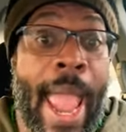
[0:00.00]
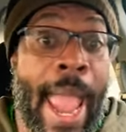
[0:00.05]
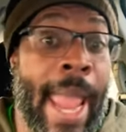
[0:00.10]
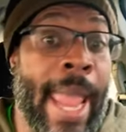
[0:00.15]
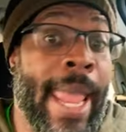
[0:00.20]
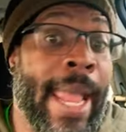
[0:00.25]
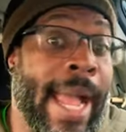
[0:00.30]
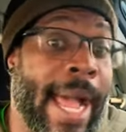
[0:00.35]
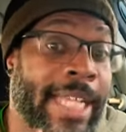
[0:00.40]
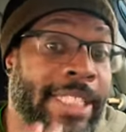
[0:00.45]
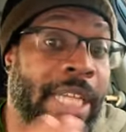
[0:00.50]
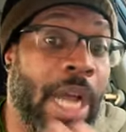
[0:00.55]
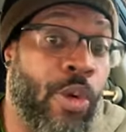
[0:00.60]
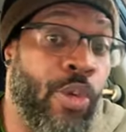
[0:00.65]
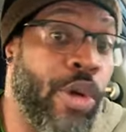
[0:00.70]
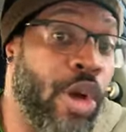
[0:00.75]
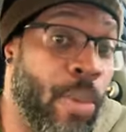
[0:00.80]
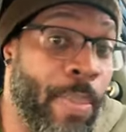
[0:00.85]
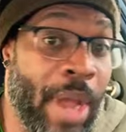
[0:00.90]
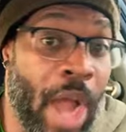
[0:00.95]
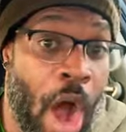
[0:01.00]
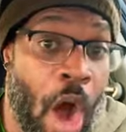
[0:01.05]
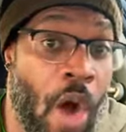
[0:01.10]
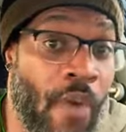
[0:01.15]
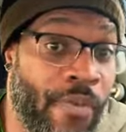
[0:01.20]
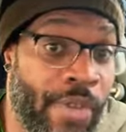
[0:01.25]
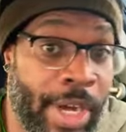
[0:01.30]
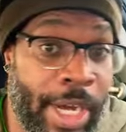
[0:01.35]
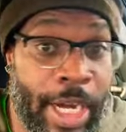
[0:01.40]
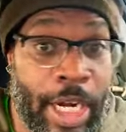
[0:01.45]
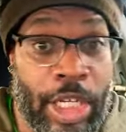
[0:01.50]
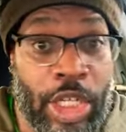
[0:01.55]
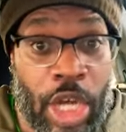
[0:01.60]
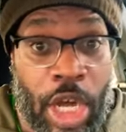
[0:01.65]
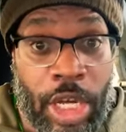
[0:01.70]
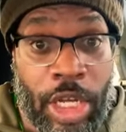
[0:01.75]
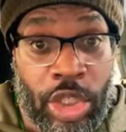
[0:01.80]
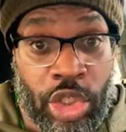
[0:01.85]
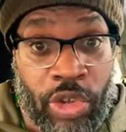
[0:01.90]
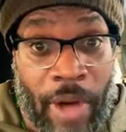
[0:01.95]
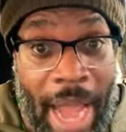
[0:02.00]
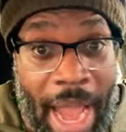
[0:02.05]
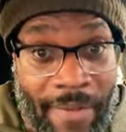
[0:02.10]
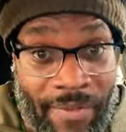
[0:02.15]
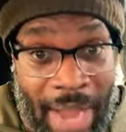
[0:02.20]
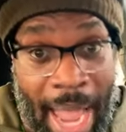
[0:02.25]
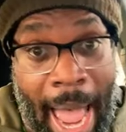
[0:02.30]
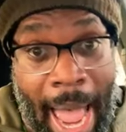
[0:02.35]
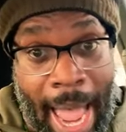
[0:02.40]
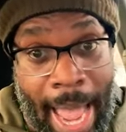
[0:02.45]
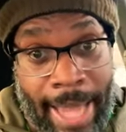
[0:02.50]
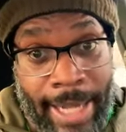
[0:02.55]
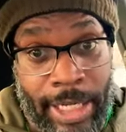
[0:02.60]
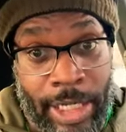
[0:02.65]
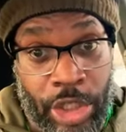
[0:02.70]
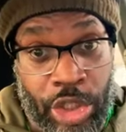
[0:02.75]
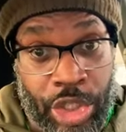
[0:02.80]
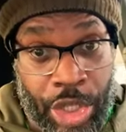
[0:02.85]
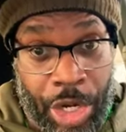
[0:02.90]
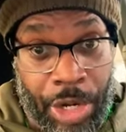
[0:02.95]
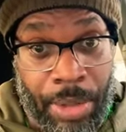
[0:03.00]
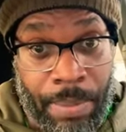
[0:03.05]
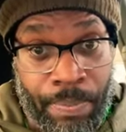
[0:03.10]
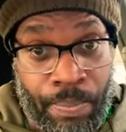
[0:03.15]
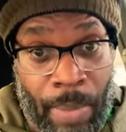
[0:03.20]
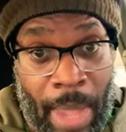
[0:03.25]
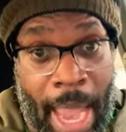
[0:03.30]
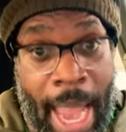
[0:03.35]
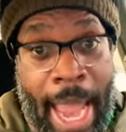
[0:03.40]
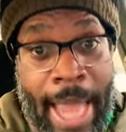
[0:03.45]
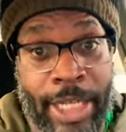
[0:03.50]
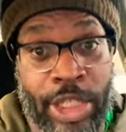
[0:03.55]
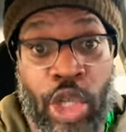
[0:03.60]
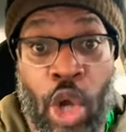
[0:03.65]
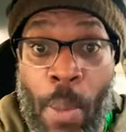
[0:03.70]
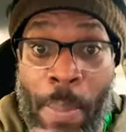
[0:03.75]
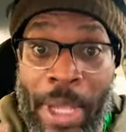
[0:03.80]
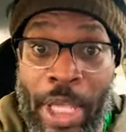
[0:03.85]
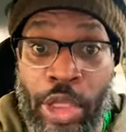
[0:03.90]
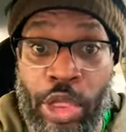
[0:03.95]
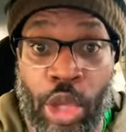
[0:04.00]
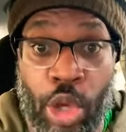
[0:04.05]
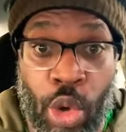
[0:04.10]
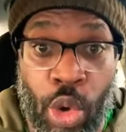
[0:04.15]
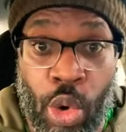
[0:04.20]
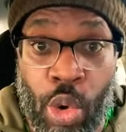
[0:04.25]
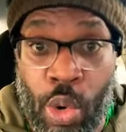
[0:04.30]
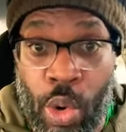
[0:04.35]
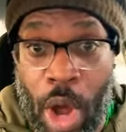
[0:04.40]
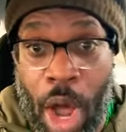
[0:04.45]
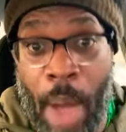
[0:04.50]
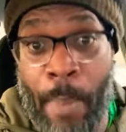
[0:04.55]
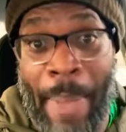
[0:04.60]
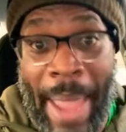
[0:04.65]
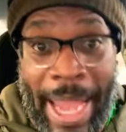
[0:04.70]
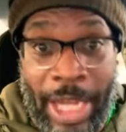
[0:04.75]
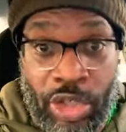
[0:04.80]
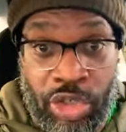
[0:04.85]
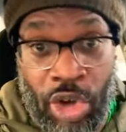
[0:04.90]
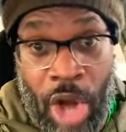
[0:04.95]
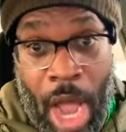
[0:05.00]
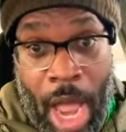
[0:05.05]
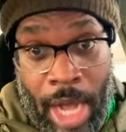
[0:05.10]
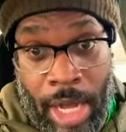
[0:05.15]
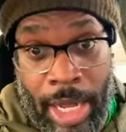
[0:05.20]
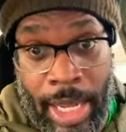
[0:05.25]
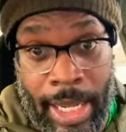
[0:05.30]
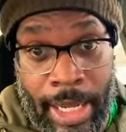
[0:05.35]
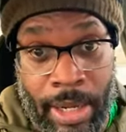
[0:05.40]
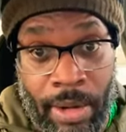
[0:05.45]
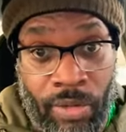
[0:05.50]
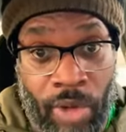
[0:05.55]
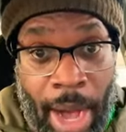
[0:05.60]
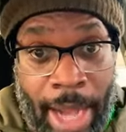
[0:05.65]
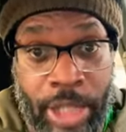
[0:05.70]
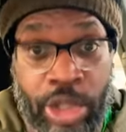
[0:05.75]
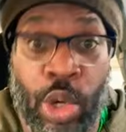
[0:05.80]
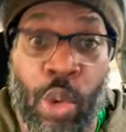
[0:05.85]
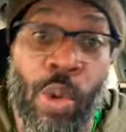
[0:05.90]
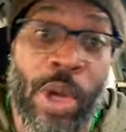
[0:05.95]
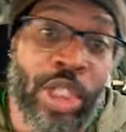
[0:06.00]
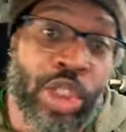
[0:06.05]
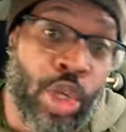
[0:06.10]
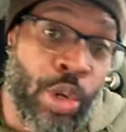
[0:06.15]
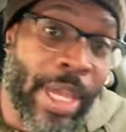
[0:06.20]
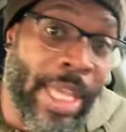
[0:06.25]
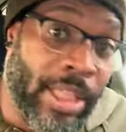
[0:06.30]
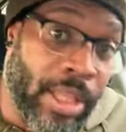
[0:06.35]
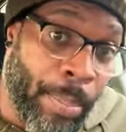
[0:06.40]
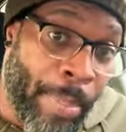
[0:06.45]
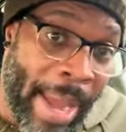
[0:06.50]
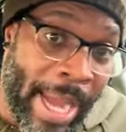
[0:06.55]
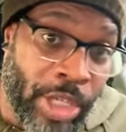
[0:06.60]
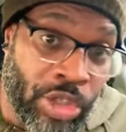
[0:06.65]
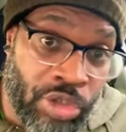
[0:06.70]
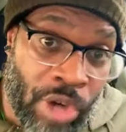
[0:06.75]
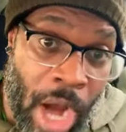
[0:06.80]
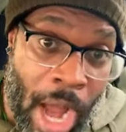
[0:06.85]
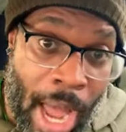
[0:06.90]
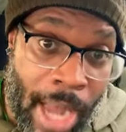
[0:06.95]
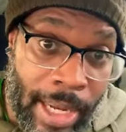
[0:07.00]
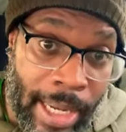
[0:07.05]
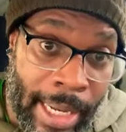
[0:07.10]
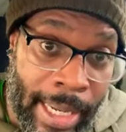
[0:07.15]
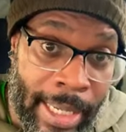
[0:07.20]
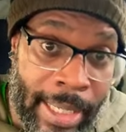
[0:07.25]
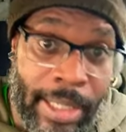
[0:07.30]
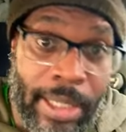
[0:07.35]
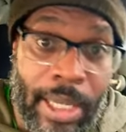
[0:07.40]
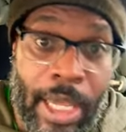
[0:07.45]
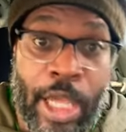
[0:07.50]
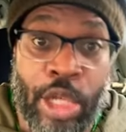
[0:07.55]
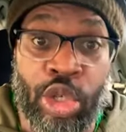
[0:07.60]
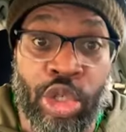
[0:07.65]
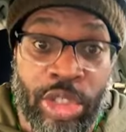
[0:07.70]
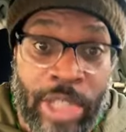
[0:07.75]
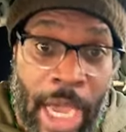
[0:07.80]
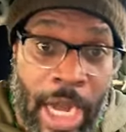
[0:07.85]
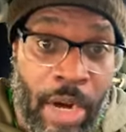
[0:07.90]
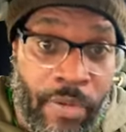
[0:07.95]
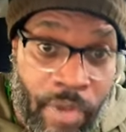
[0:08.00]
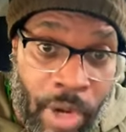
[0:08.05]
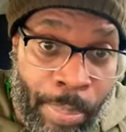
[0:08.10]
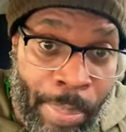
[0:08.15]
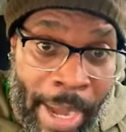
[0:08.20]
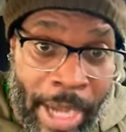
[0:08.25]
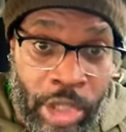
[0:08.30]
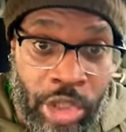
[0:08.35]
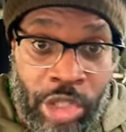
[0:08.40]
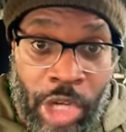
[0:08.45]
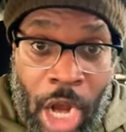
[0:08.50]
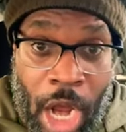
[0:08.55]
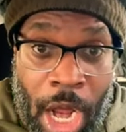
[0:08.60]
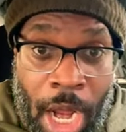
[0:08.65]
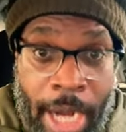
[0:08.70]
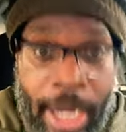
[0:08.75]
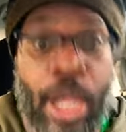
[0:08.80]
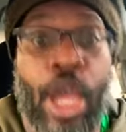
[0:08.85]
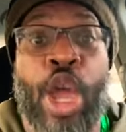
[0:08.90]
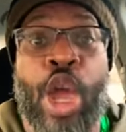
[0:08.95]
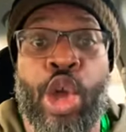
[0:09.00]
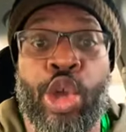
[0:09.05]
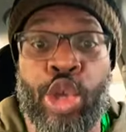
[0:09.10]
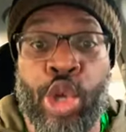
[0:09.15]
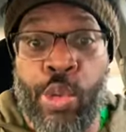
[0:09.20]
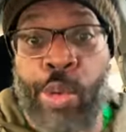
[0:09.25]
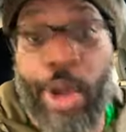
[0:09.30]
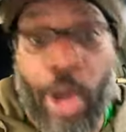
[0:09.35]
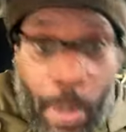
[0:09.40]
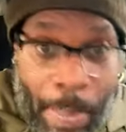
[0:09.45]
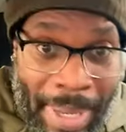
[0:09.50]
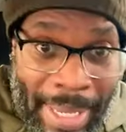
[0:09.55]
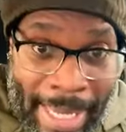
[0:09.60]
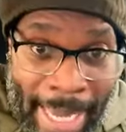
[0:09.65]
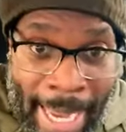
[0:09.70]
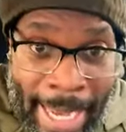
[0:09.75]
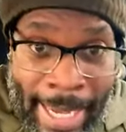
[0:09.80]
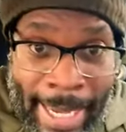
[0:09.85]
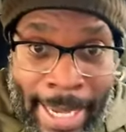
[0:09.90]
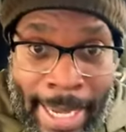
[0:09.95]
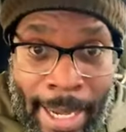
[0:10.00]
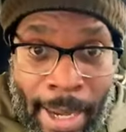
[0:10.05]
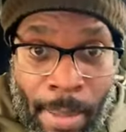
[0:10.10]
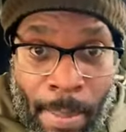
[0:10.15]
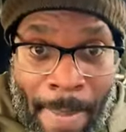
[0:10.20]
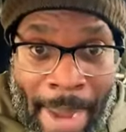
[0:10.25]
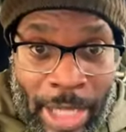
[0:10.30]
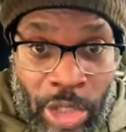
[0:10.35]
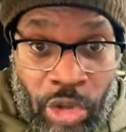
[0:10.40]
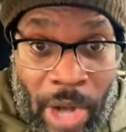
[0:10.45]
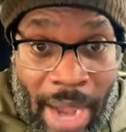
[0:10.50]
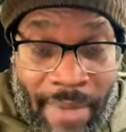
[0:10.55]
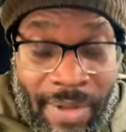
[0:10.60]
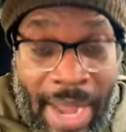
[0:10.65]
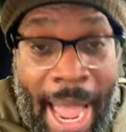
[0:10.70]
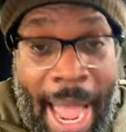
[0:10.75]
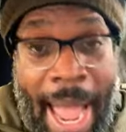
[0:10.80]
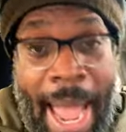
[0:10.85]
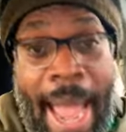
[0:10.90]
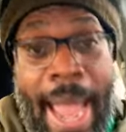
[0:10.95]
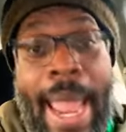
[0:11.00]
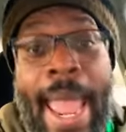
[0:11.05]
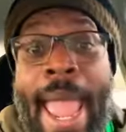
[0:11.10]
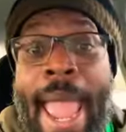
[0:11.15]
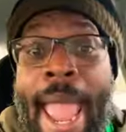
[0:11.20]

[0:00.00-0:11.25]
And guys, I will be offering a, a draft guide this year, and it's gonna be through a Patreon link, right? So once you get the Patreon link, you sign up for the Patreon, you will be getting my draft guide.